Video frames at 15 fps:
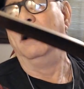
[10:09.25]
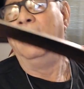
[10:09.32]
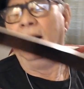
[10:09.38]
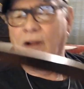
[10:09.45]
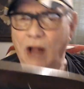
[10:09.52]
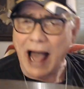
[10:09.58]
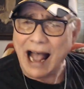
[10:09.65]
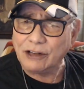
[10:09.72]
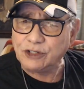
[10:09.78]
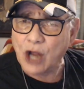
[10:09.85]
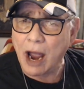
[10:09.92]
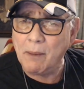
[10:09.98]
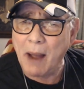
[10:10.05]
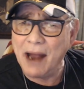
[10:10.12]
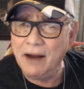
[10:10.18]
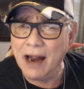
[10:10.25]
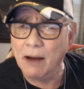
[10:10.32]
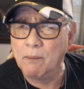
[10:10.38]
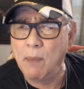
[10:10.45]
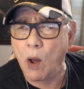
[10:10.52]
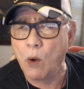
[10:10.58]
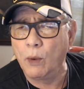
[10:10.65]
Last time I did a
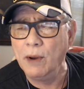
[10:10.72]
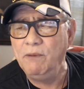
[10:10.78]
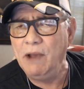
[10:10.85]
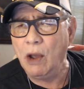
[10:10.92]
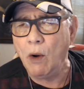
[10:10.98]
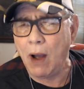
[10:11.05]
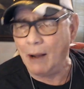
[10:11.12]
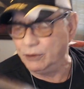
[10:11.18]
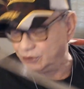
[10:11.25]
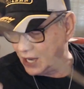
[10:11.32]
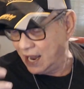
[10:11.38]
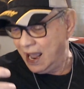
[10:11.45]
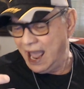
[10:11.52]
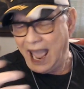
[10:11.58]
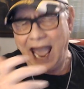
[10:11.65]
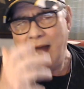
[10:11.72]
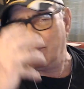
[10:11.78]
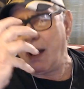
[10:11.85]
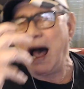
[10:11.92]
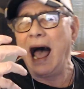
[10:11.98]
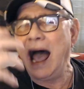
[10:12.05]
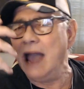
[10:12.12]
bow review, I was had
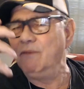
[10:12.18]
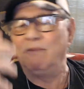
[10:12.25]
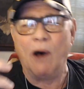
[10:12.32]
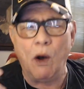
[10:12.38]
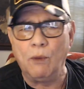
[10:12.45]
my iPhone,